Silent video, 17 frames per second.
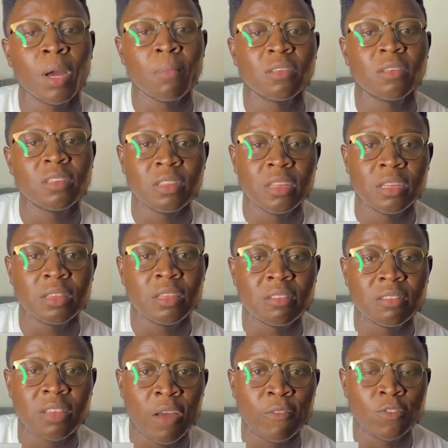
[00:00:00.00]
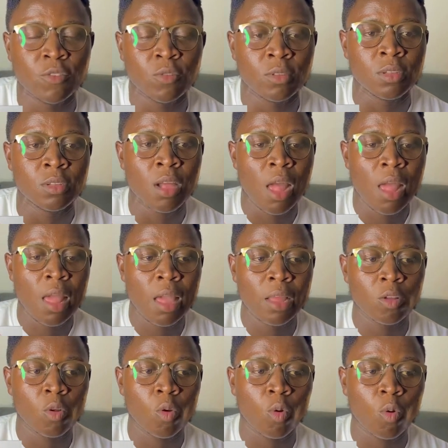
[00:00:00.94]
Mercy did this afternoon
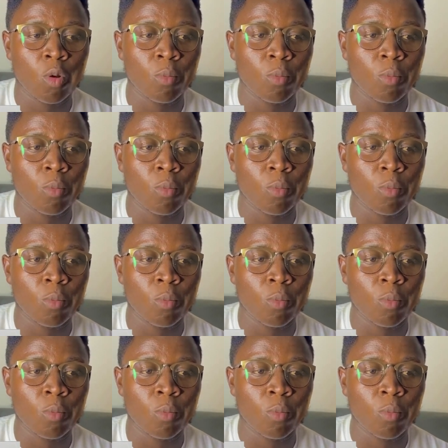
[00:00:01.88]
and